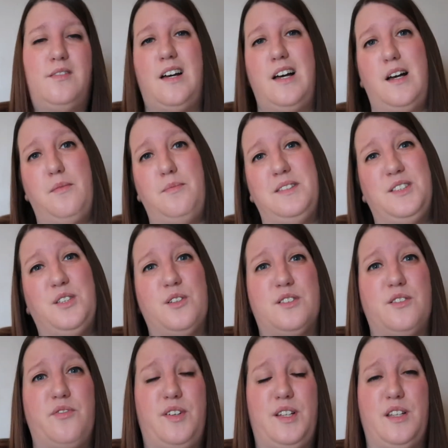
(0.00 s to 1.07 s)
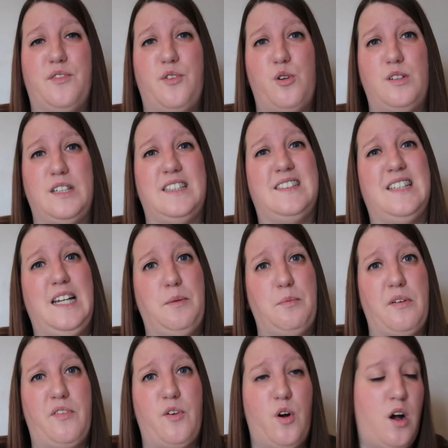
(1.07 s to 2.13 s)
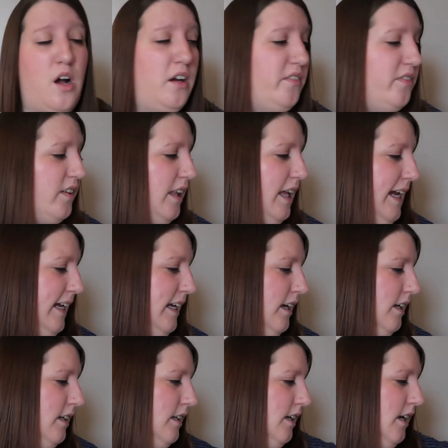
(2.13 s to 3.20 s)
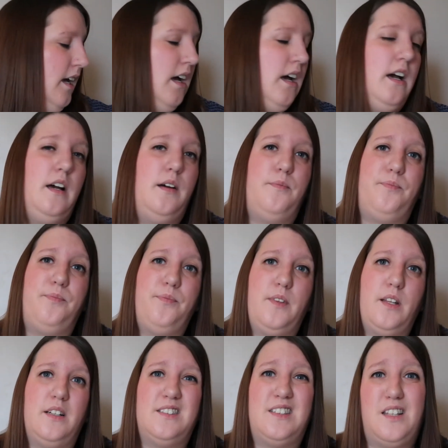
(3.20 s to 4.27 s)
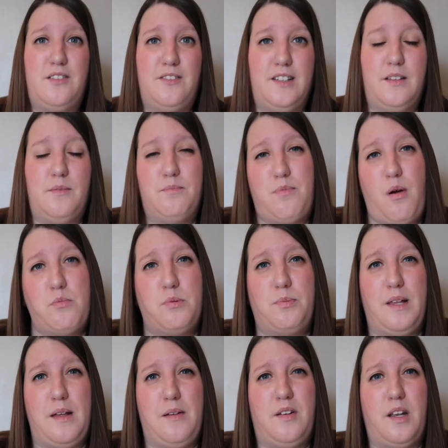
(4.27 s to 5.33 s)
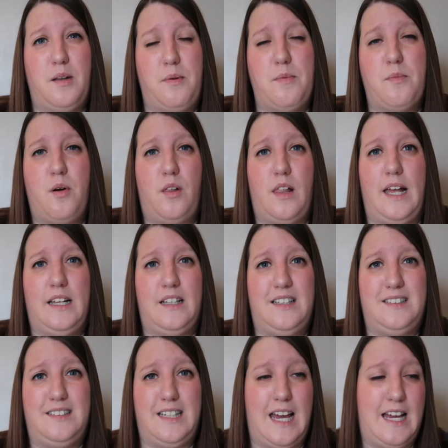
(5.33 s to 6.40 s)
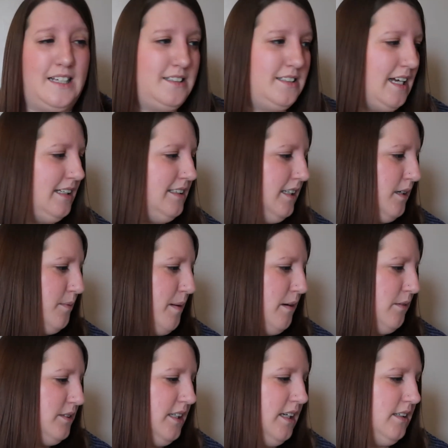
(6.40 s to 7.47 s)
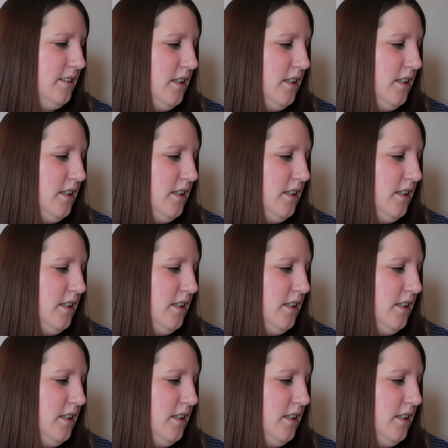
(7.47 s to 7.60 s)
It's not something they've already seen before, hopefully, so they're probably going to be more likely to get excited about it.